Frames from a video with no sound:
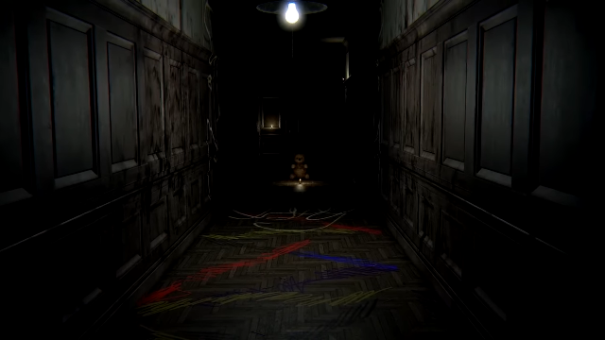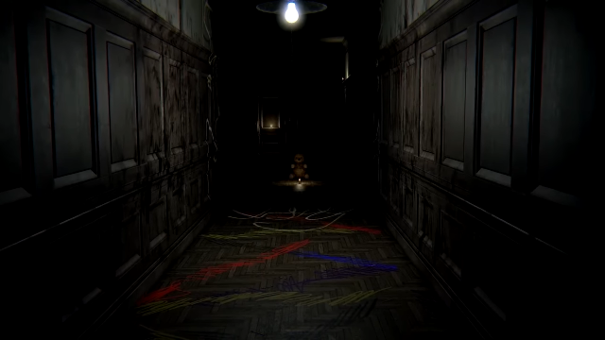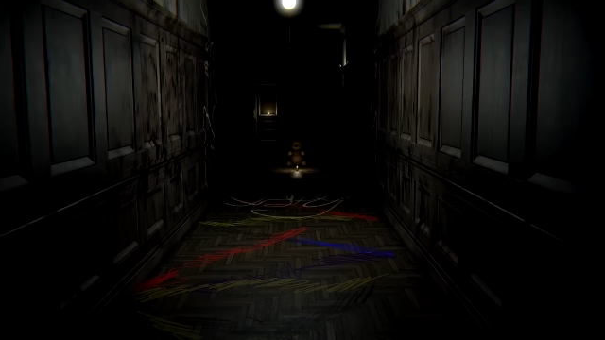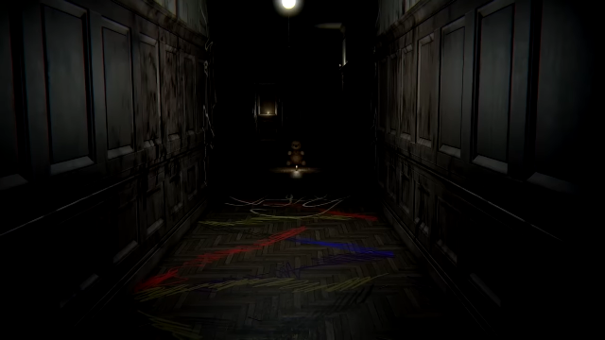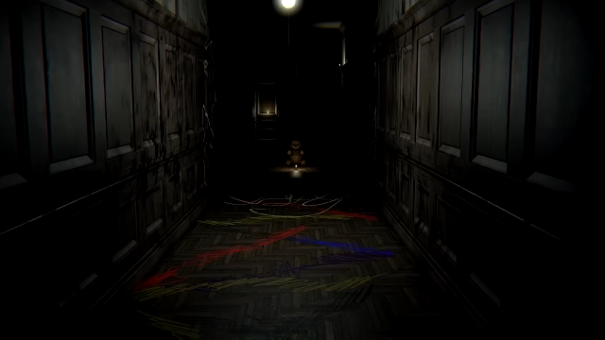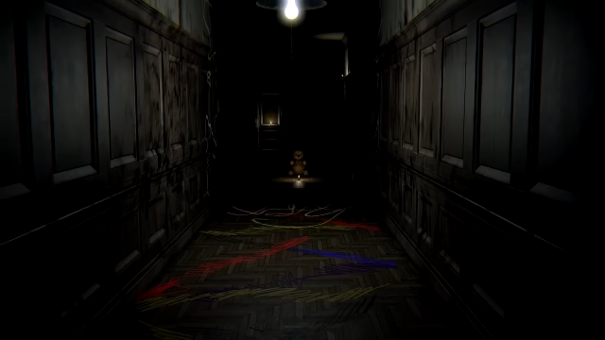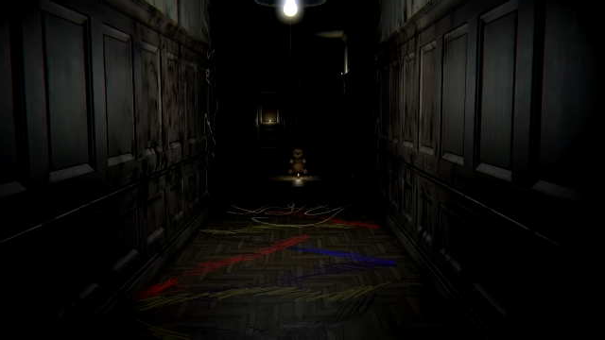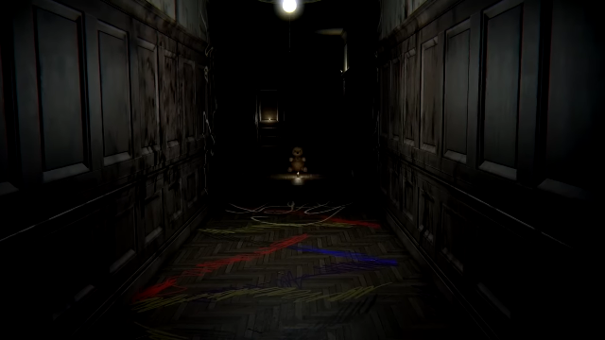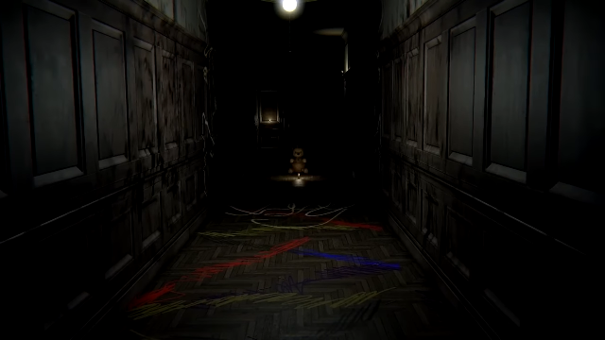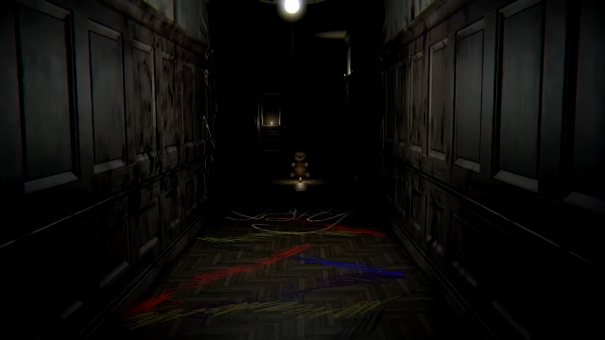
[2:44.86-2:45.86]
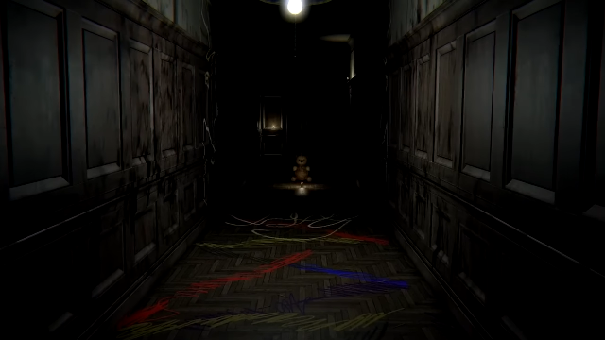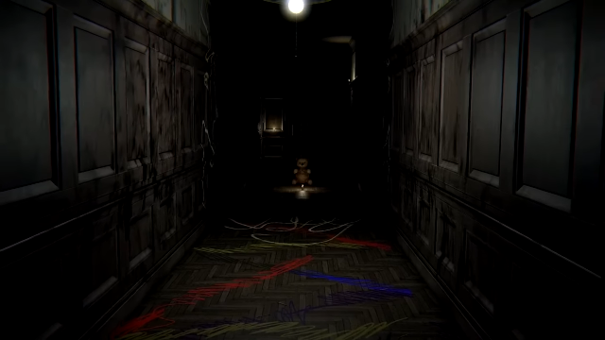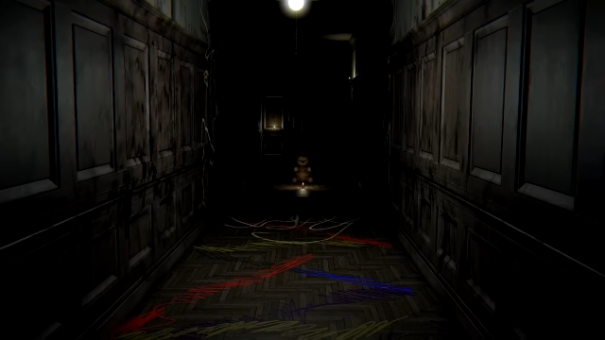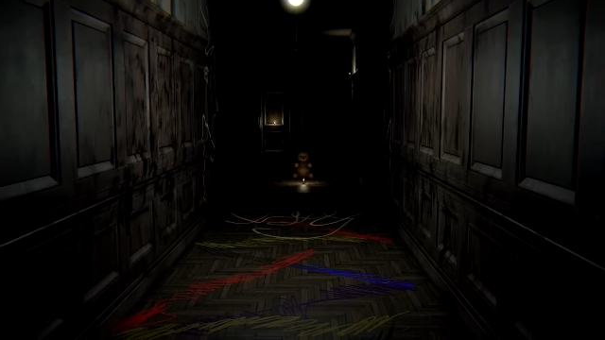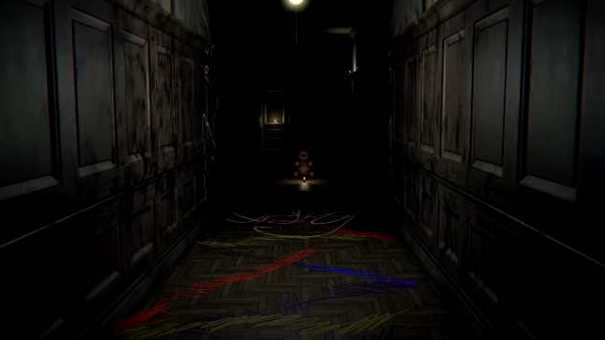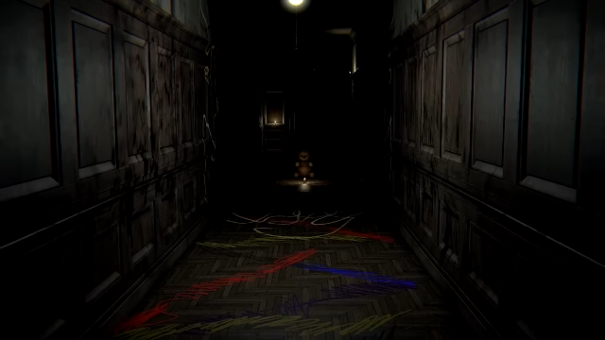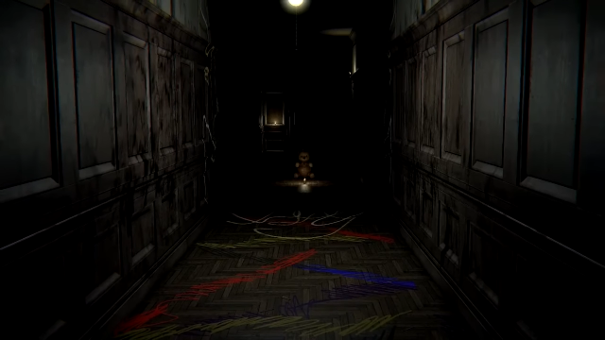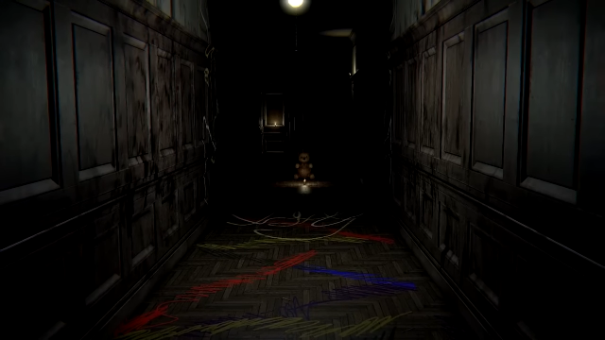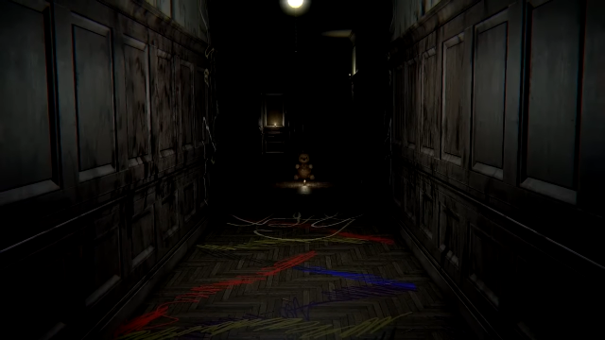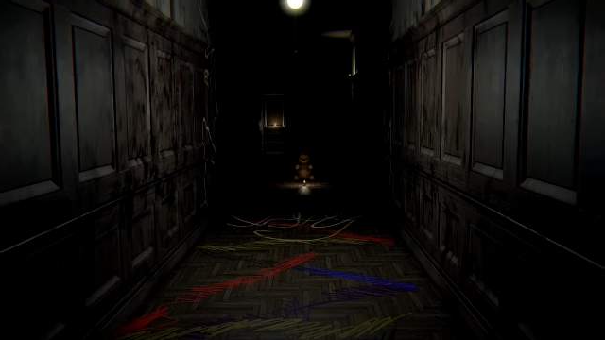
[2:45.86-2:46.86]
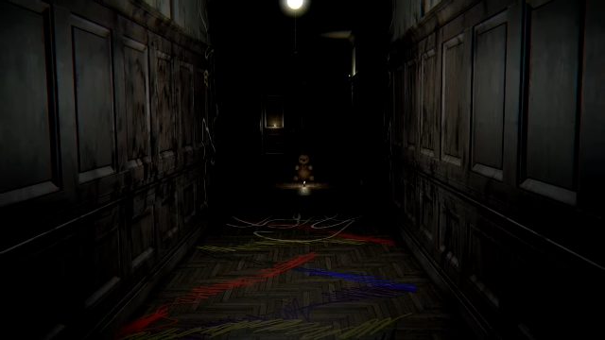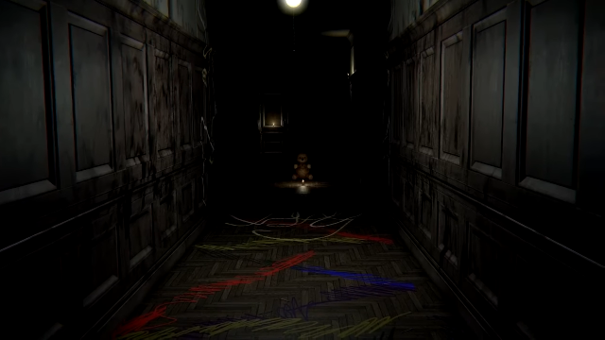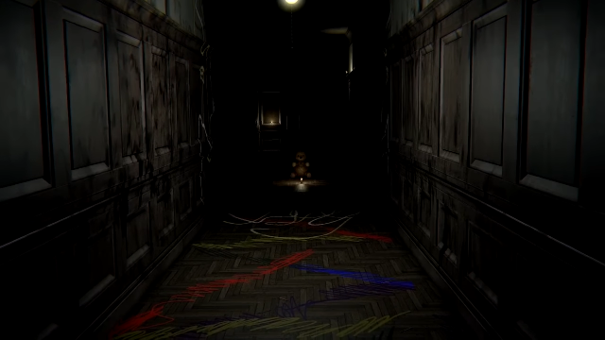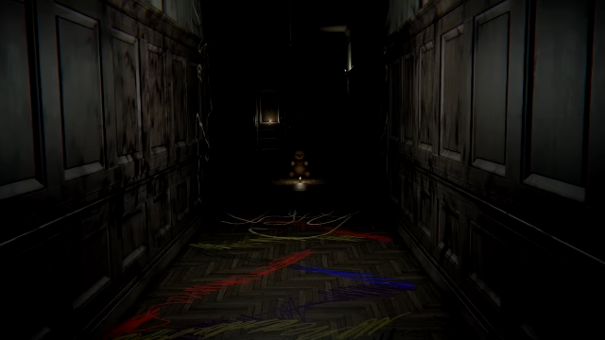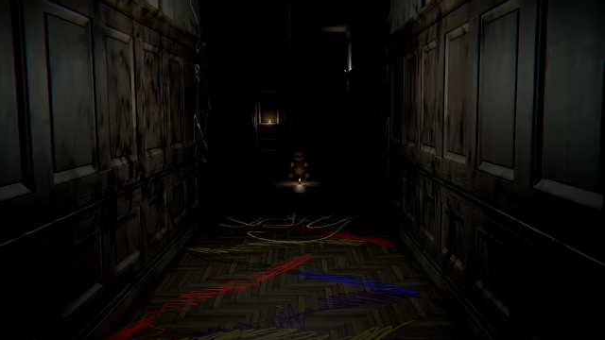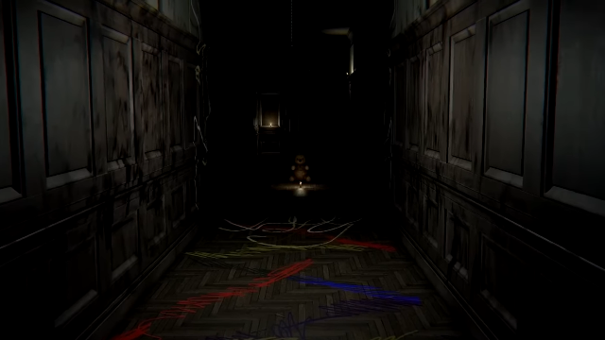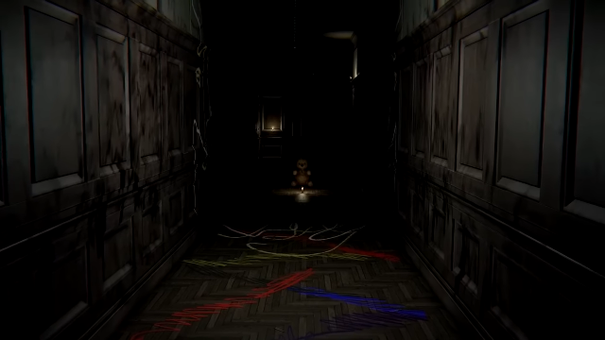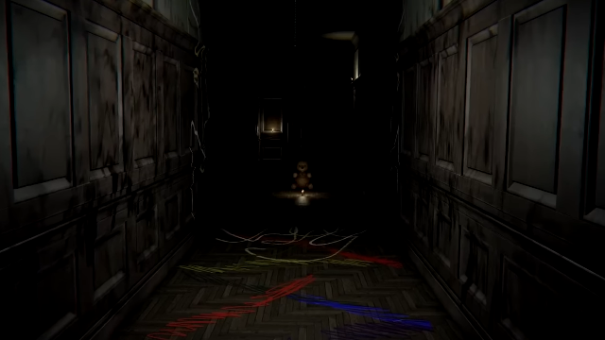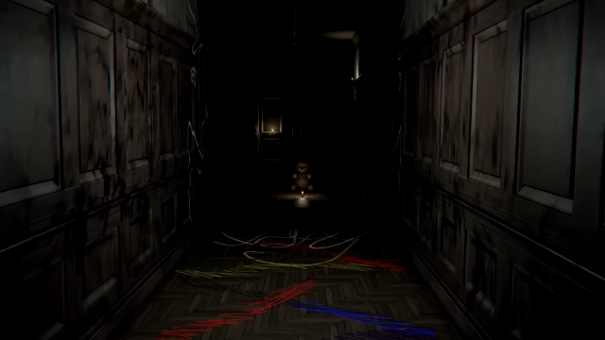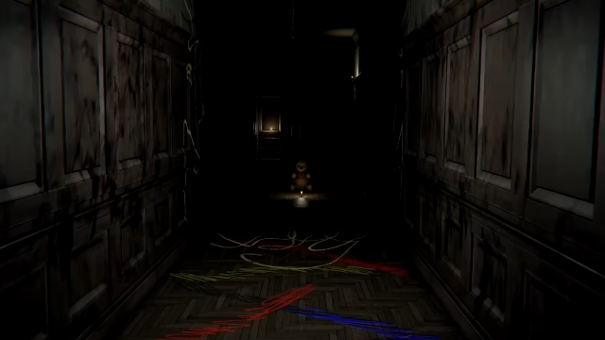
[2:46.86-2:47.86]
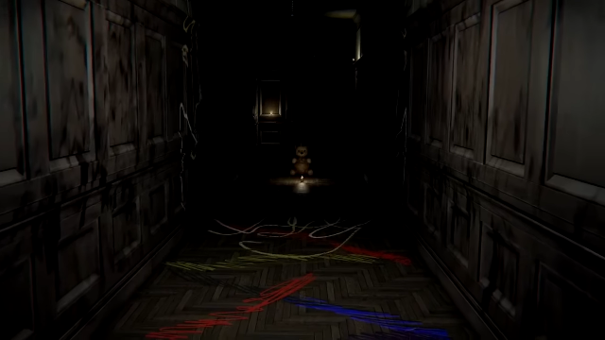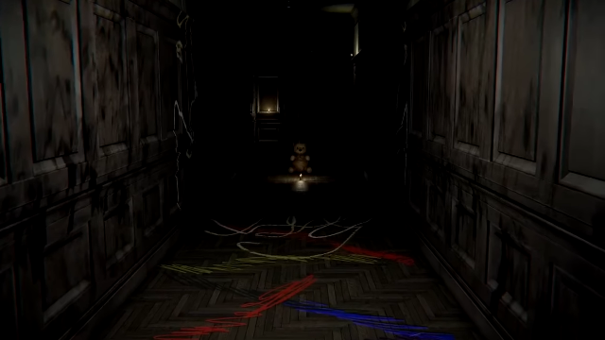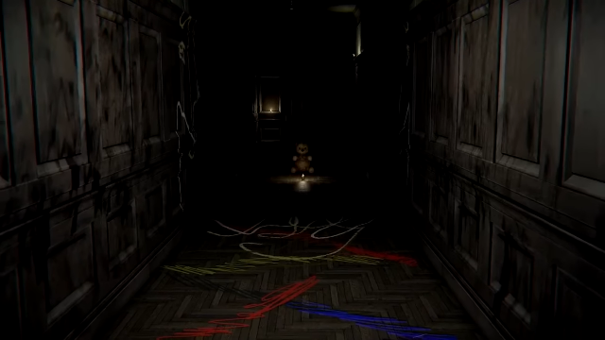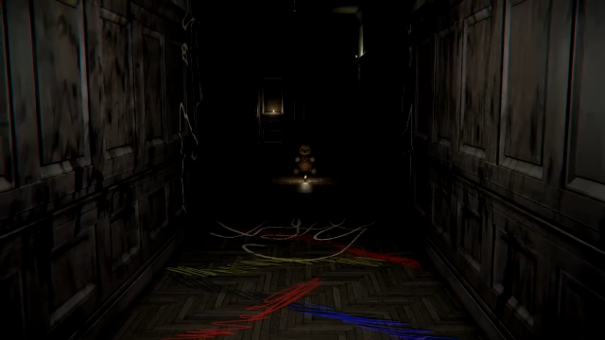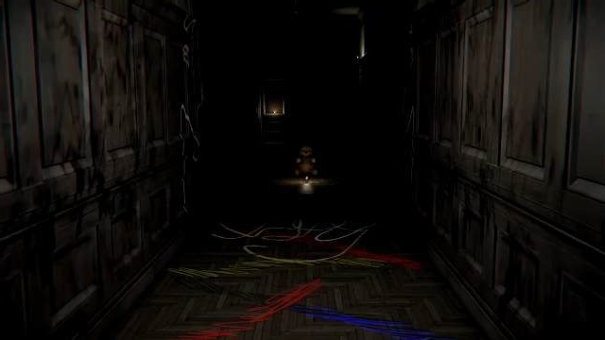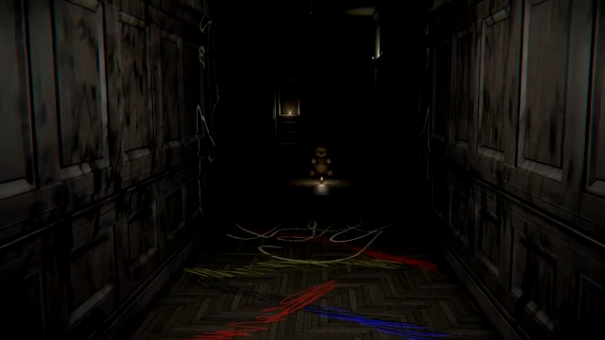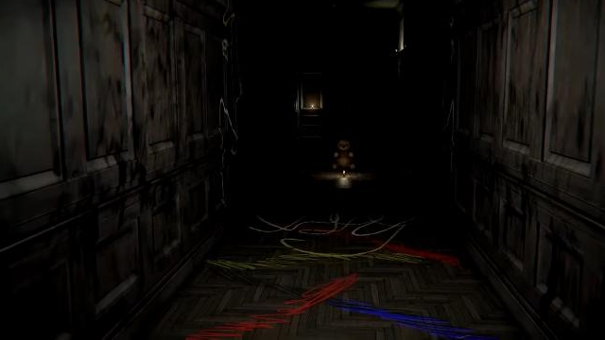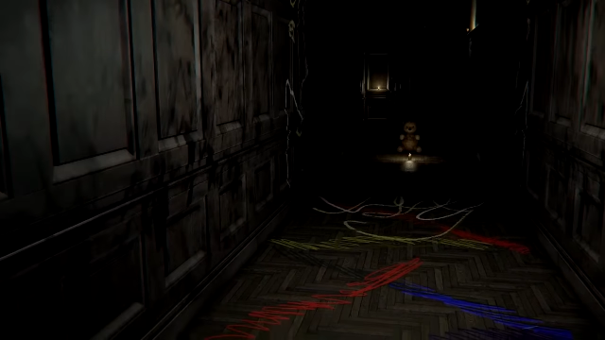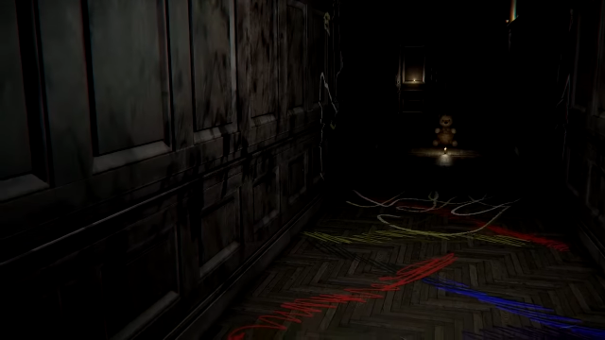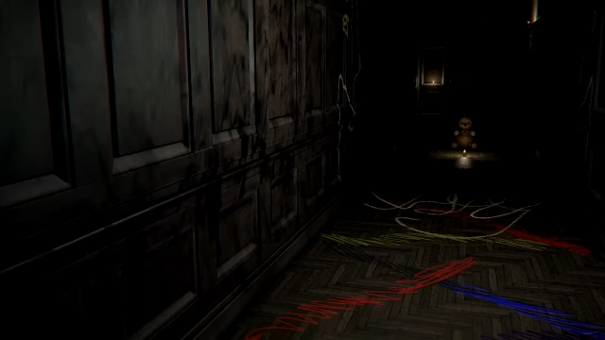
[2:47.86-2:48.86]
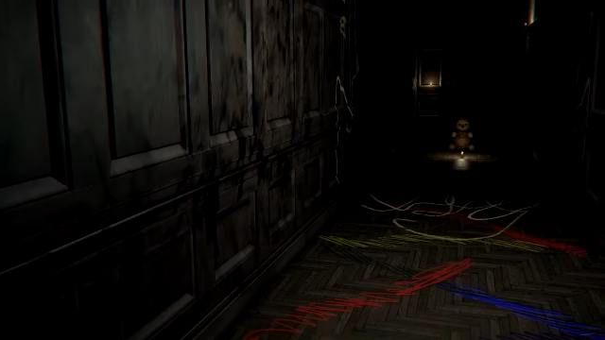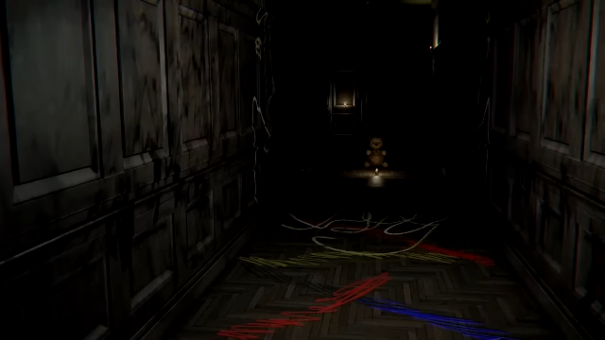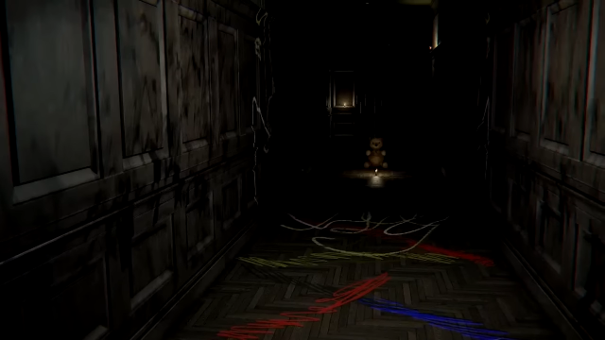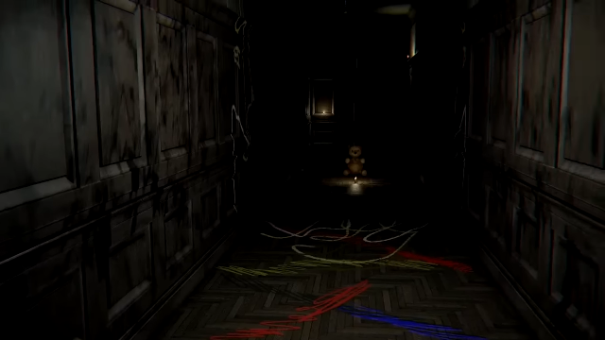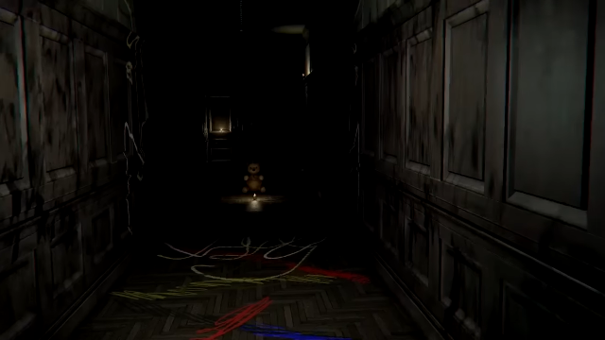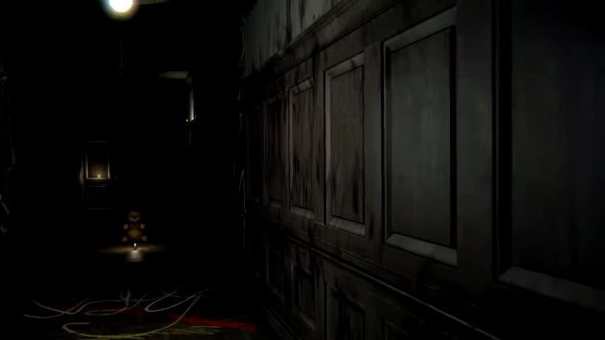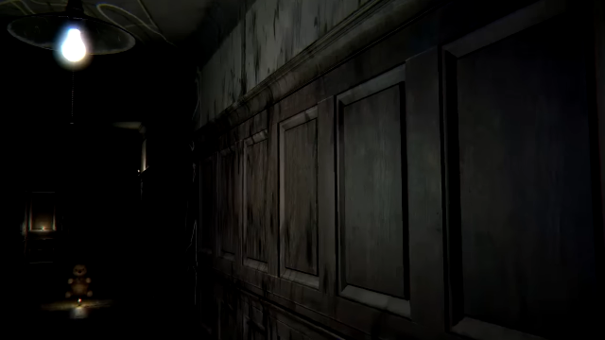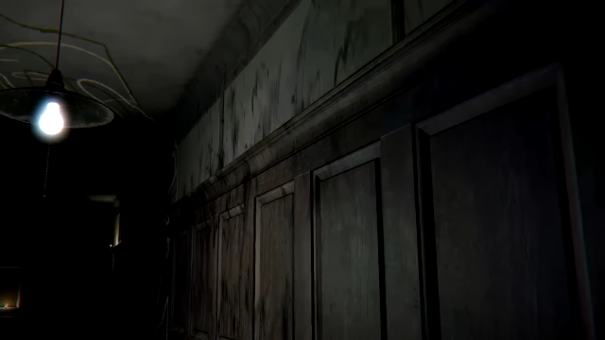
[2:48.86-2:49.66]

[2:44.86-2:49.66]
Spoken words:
No face is visible, so there are no lips to read.